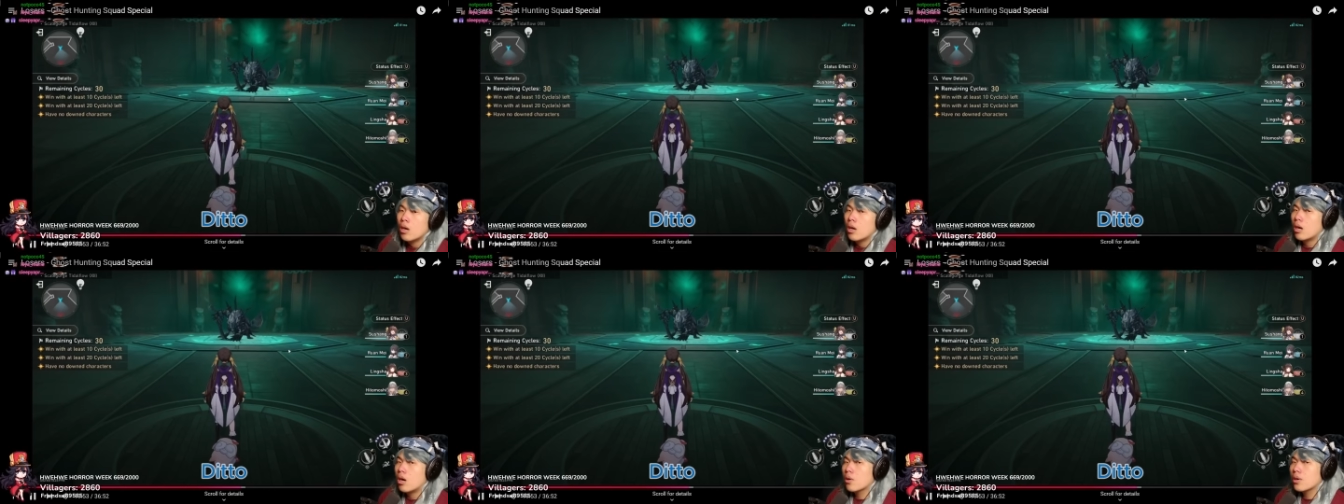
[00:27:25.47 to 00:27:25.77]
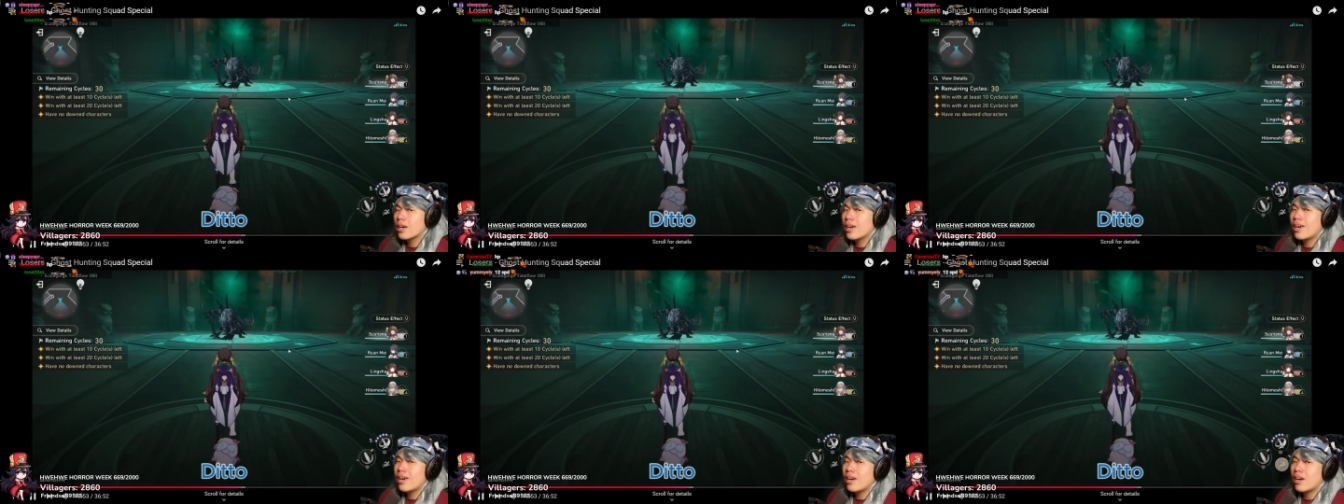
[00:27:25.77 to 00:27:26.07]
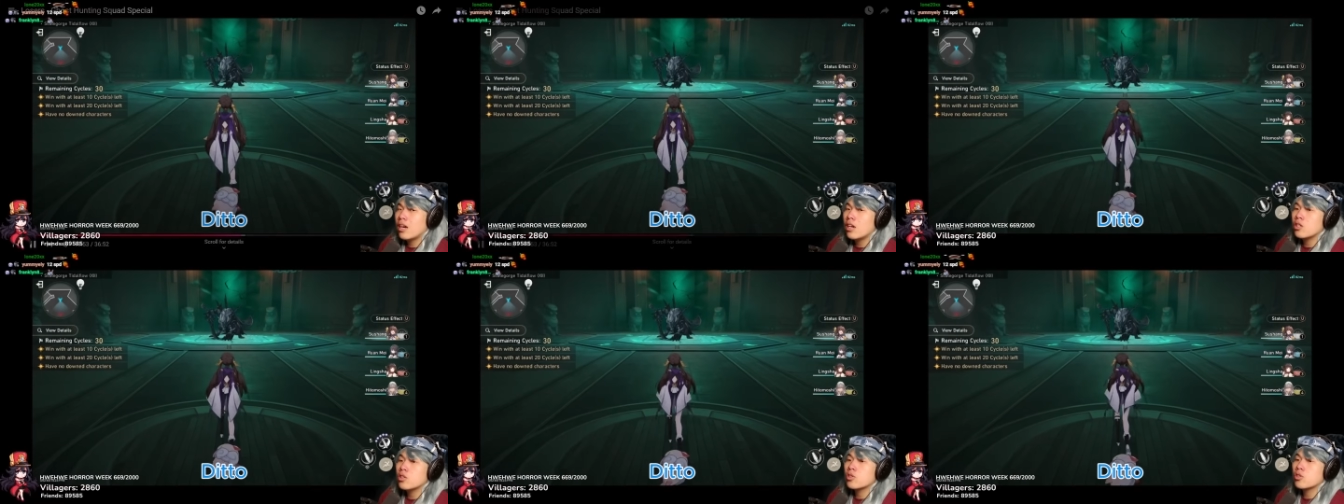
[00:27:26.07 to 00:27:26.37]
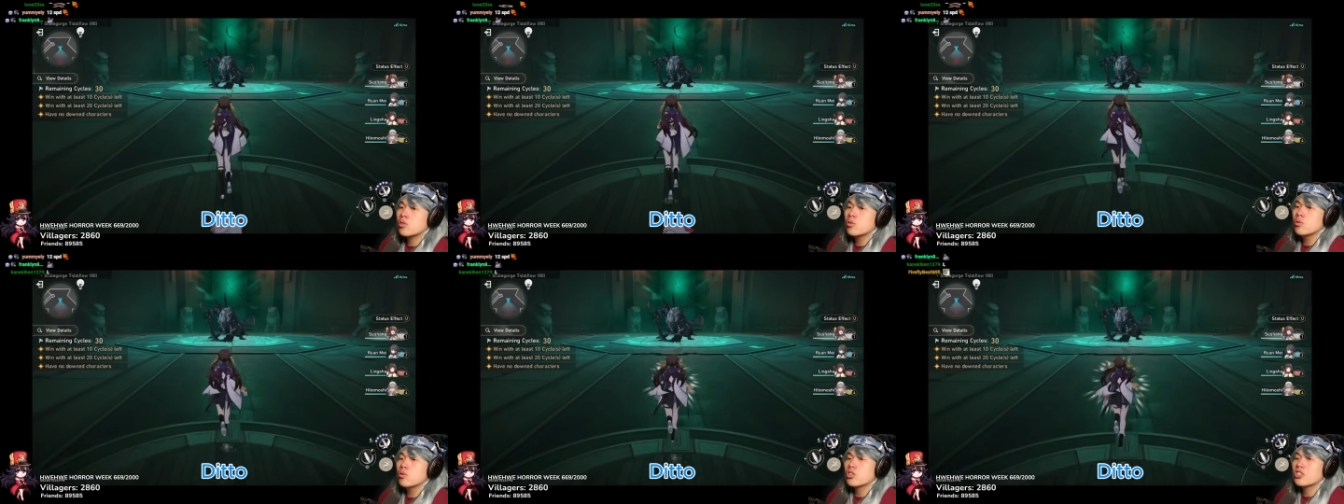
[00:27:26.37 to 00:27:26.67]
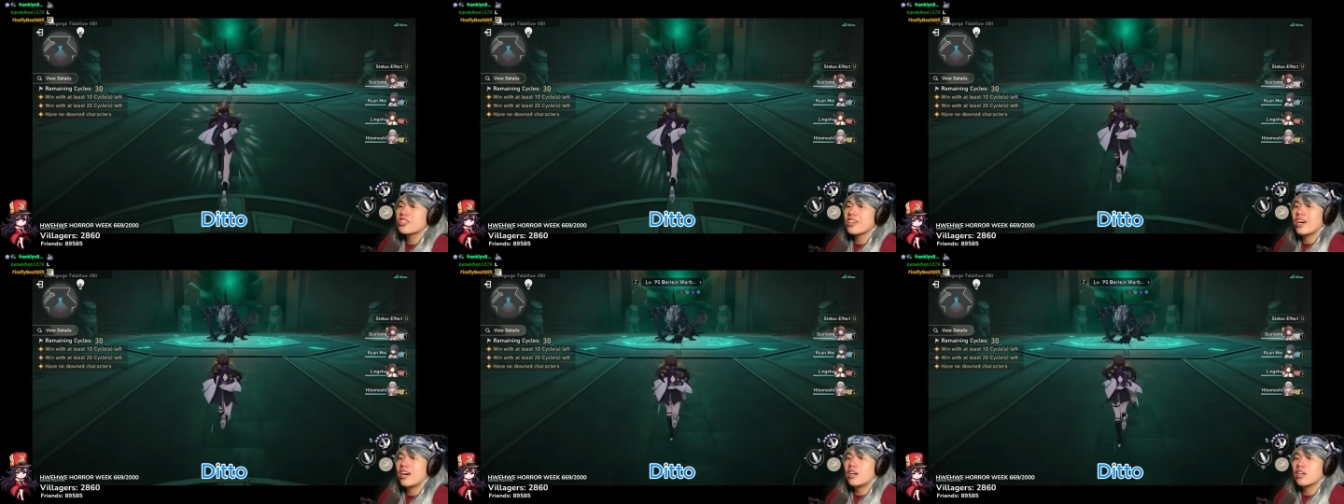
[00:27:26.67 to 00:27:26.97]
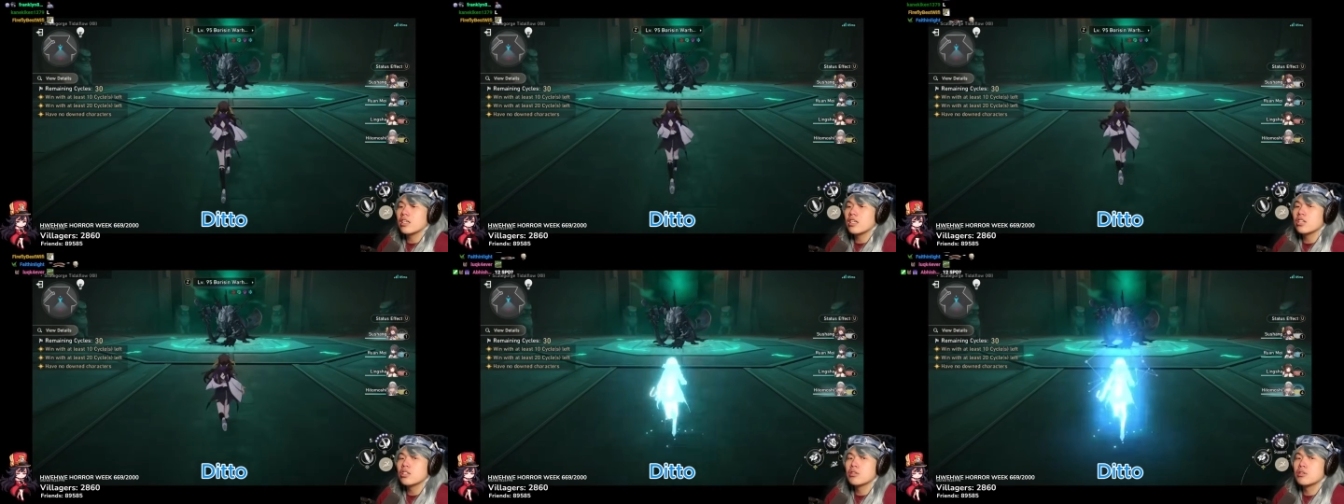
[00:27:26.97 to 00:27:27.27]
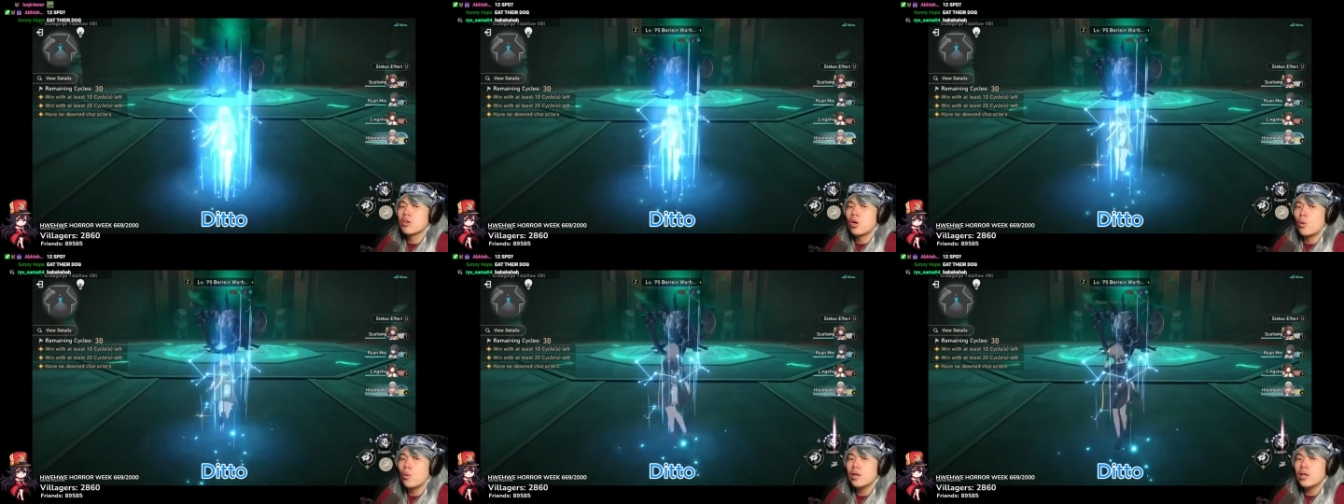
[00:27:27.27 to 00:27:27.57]
Okay, Sushang is
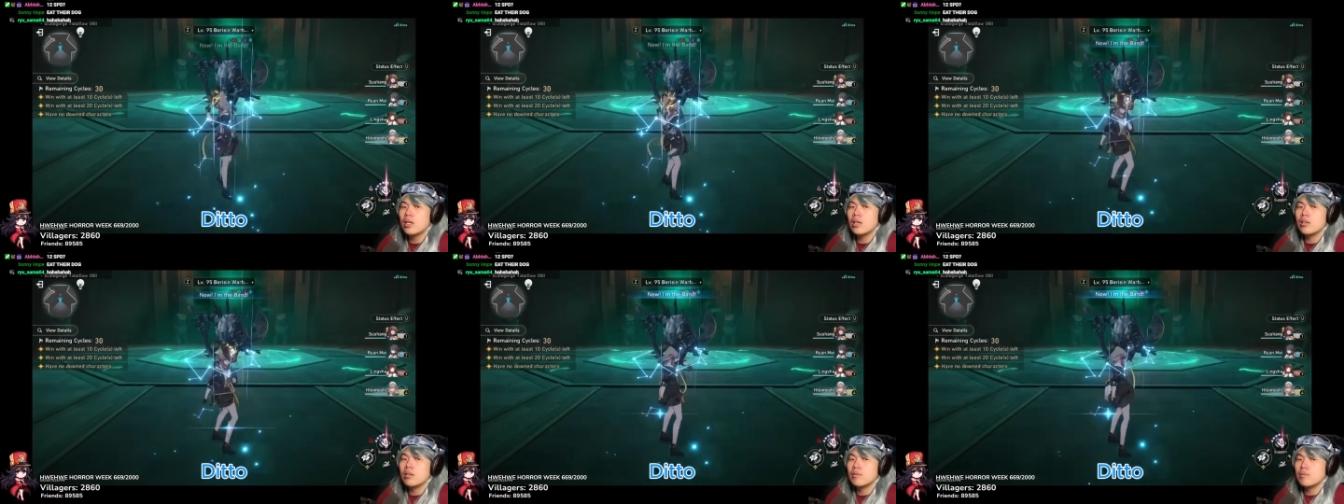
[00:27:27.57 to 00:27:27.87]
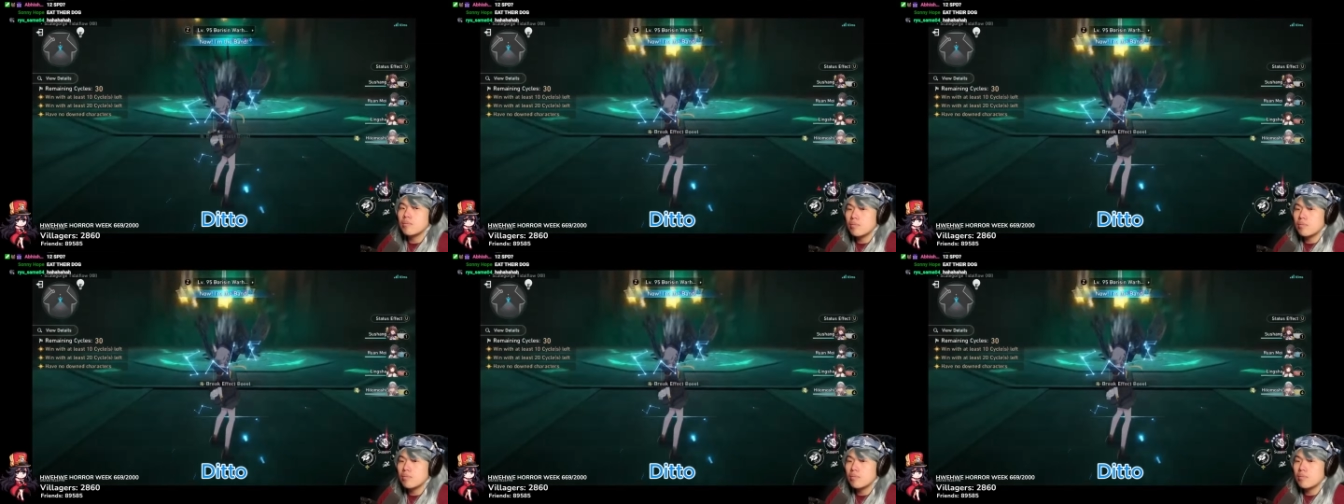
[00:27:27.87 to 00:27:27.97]
going in.